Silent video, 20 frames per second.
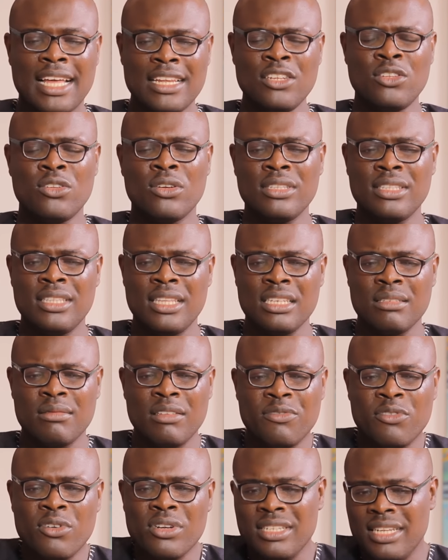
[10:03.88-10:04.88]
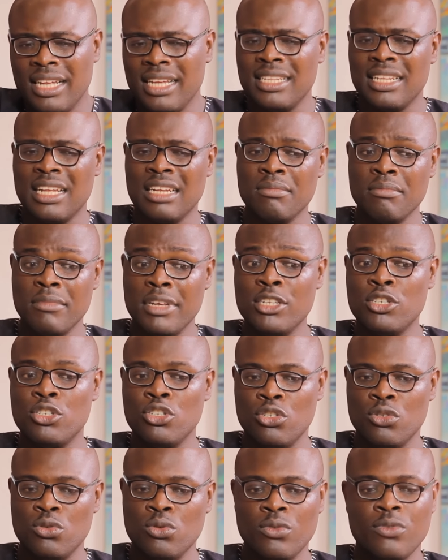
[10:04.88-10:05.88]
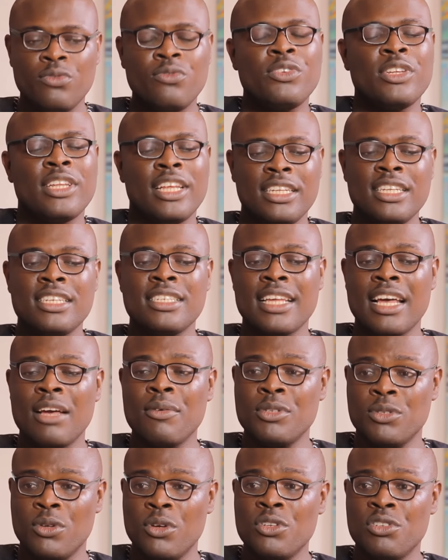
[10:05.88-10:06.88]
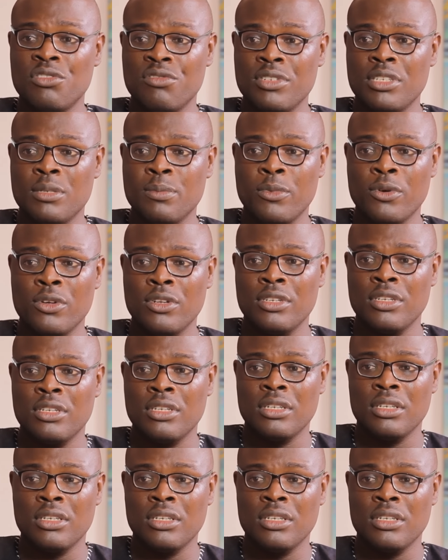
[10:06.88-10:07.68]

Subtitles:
Had he done things before then that made you feel like this is how he's going to respond?